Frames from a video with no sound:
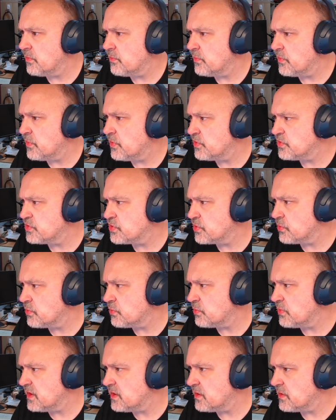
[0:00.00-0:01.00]
merge or
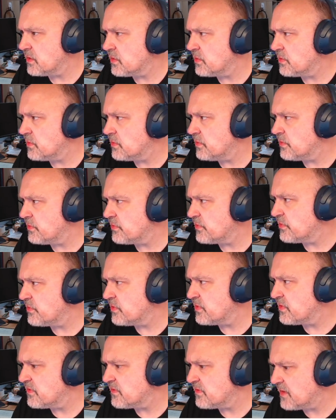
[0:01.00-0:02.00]
Windows
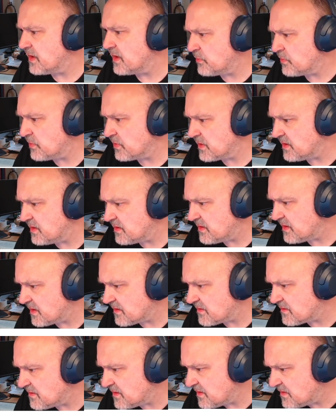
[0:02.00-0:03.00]
table
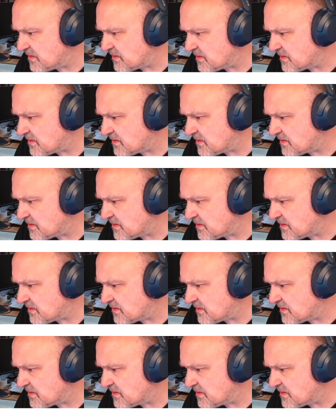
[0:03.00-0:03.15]
index. Is